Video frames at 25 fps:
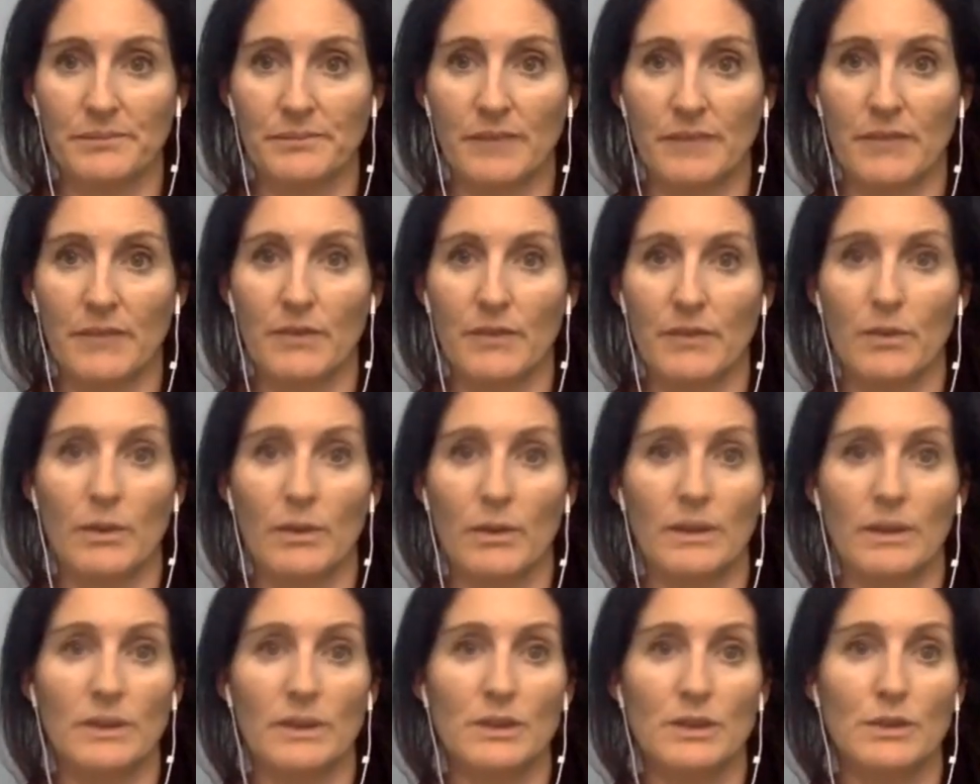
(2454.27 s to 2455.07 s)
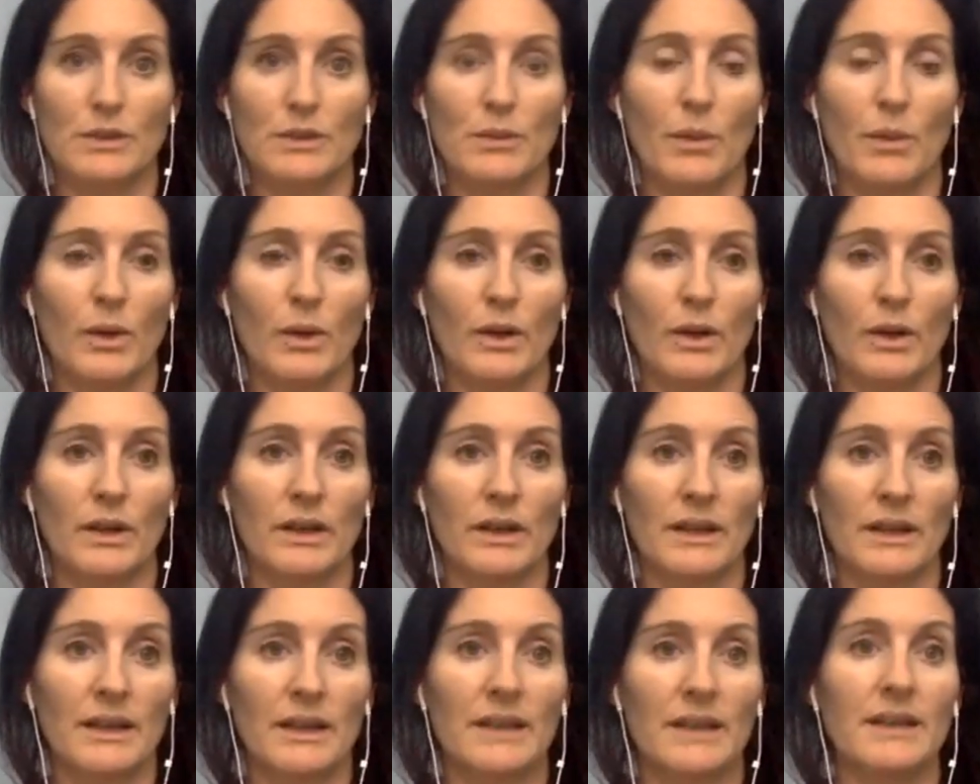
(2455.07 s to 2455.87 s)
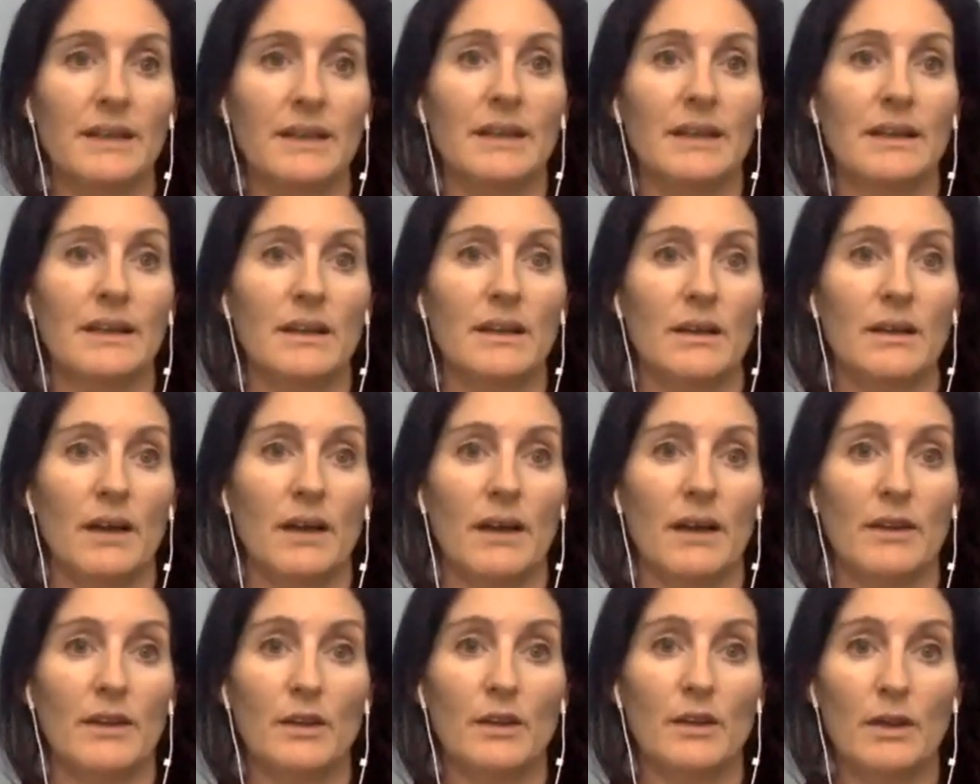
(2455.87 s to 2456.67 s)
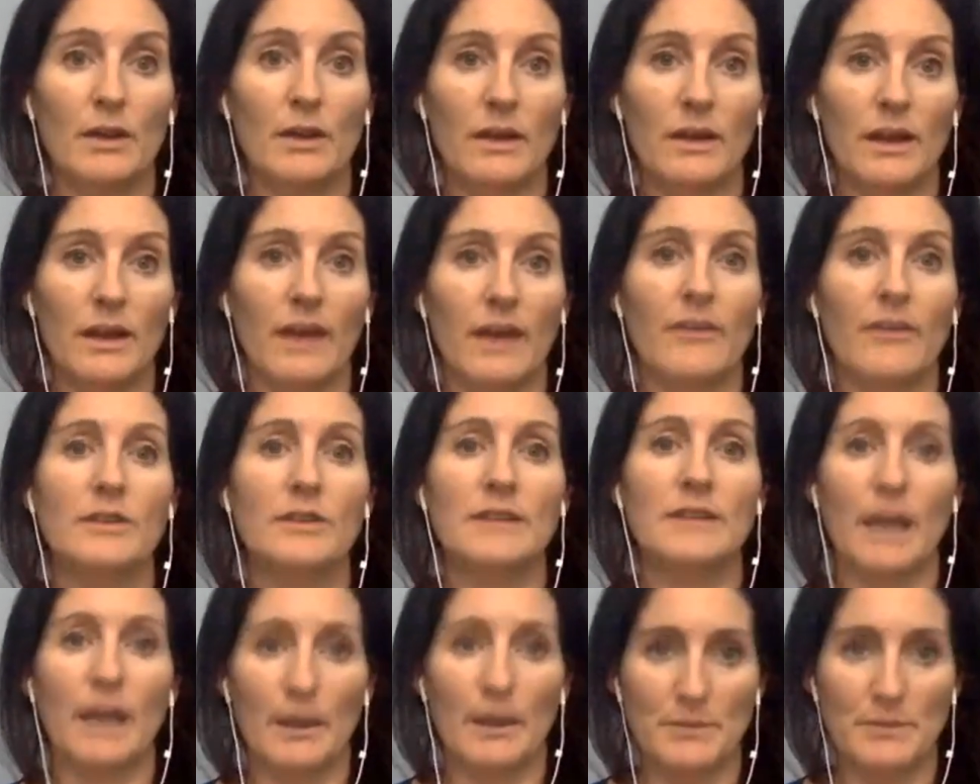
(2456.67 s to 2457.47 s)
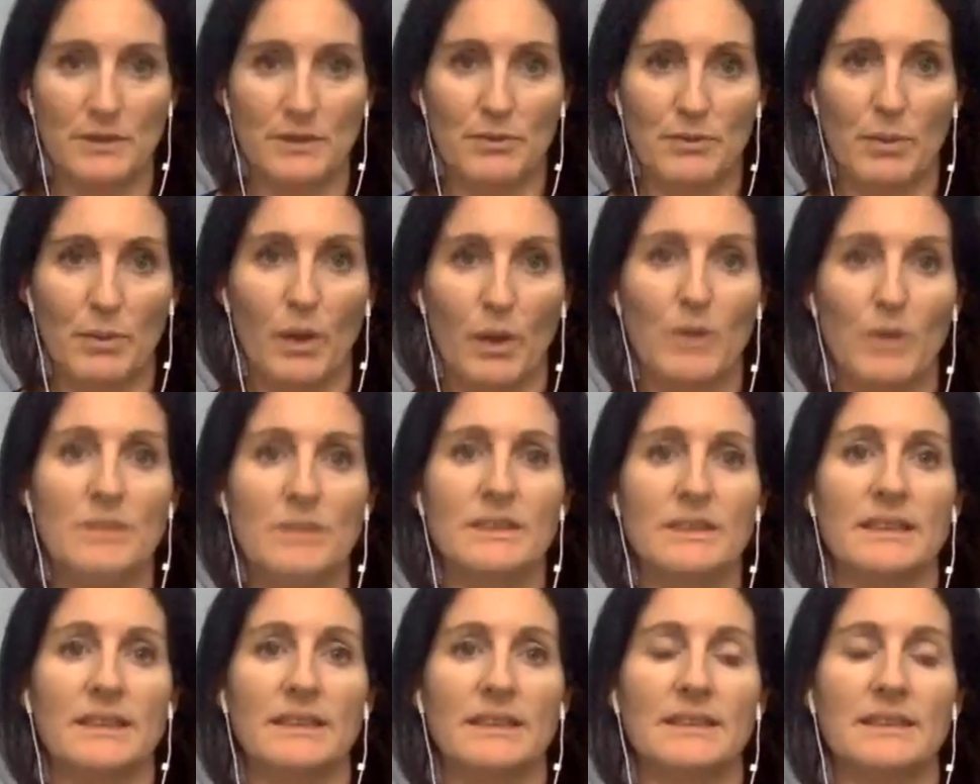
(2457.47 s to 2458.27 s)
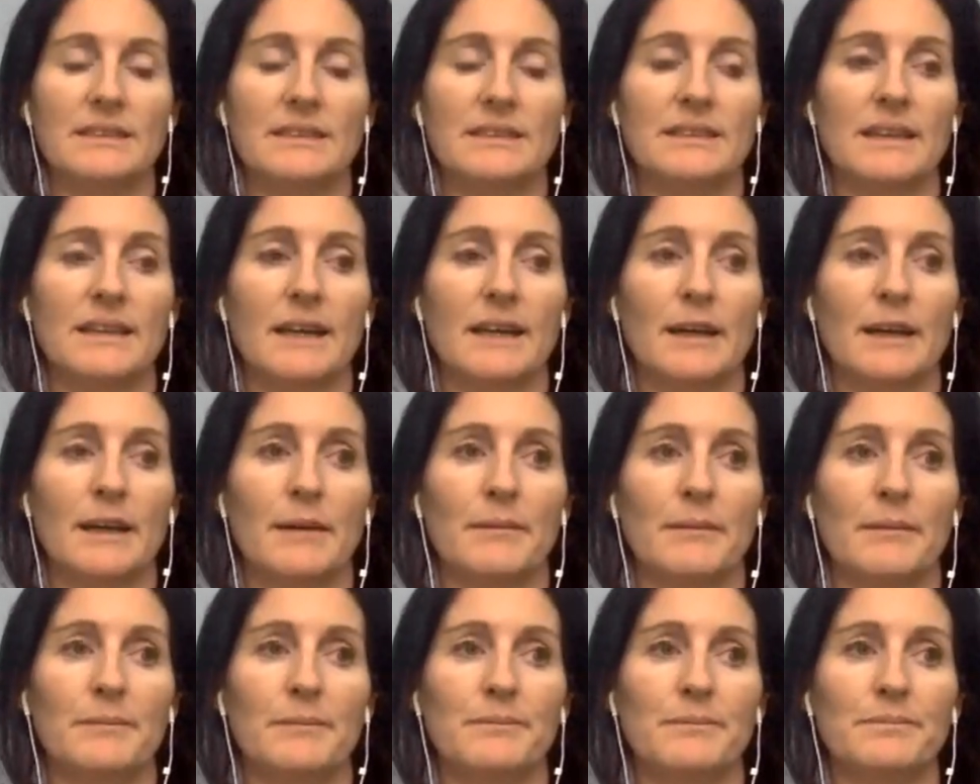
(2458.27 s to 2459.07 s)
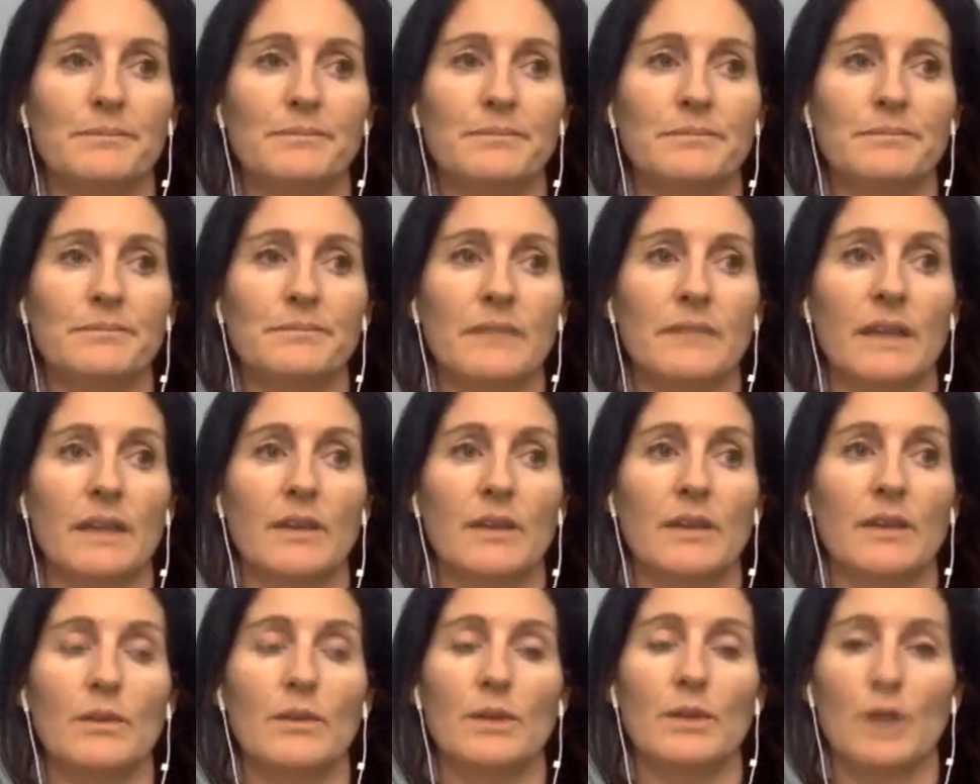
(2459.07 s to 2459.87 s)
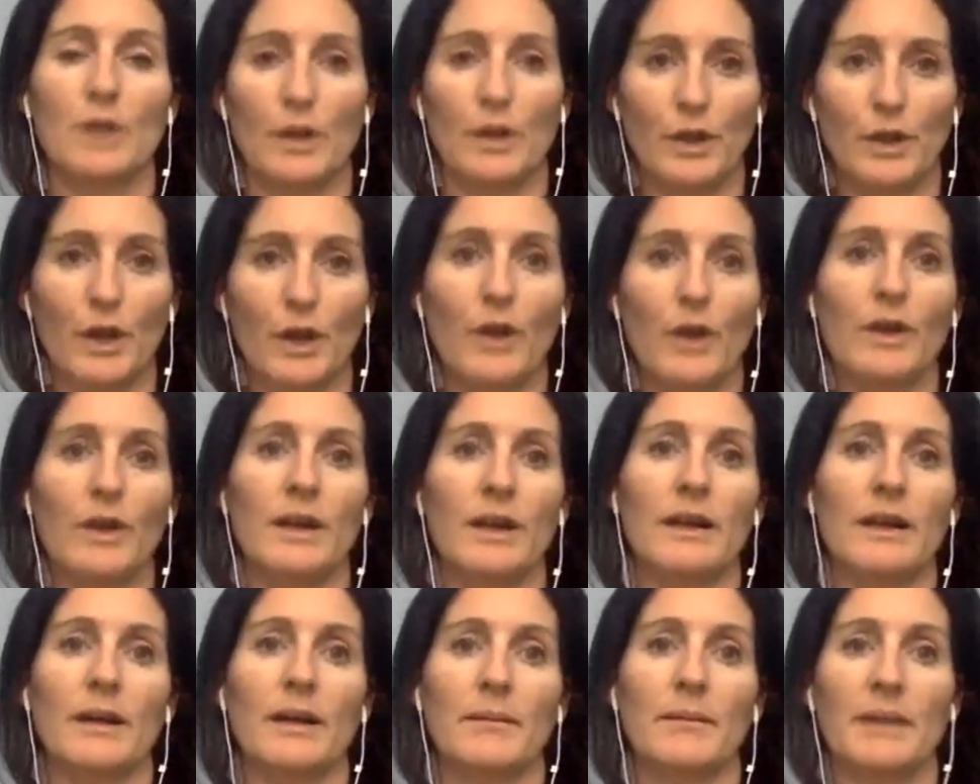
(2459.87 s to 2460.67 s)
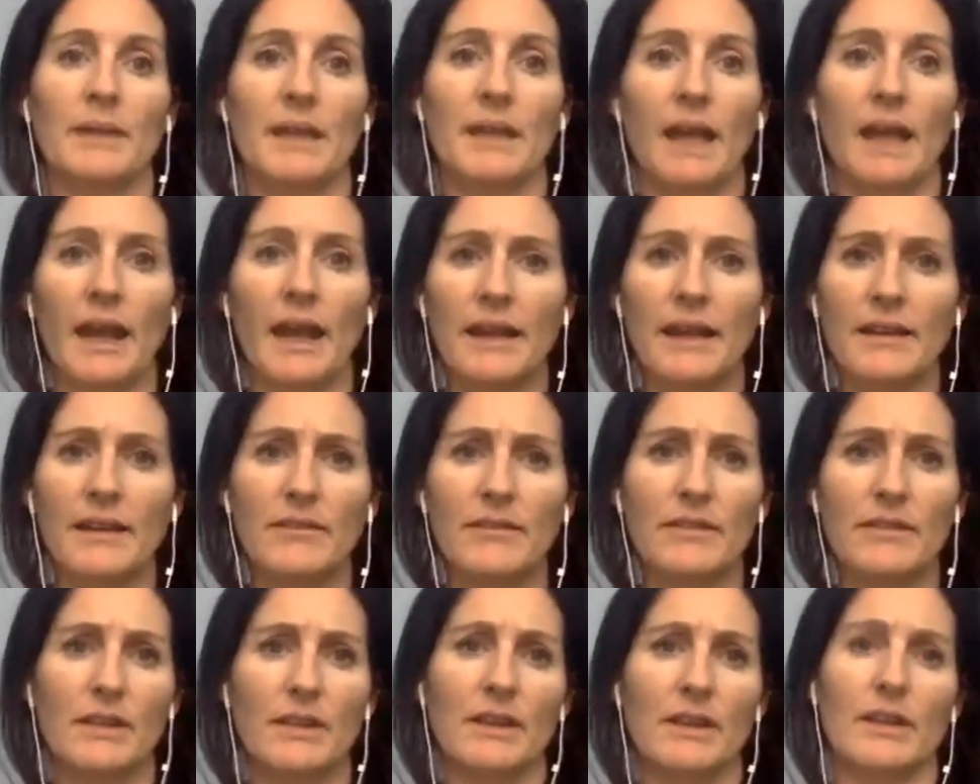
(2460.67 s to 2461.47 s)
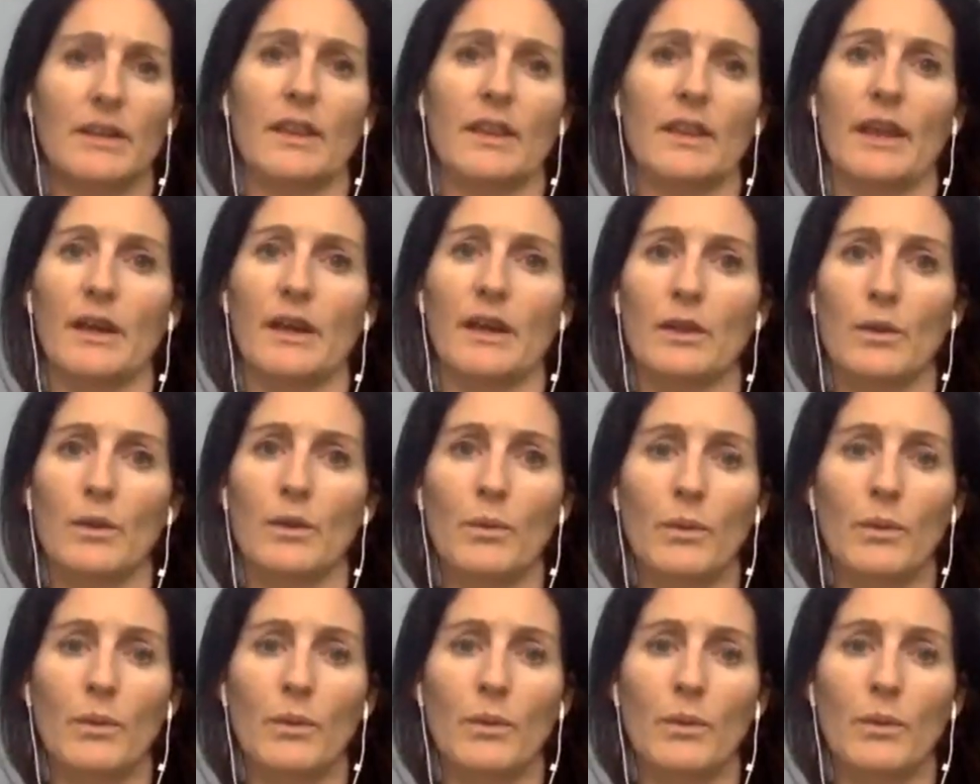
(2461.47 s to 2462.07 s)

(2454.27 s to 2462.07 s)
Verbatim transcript: If you want to do more other other types of poses um, that you would know in yoga, I mean, any of the like the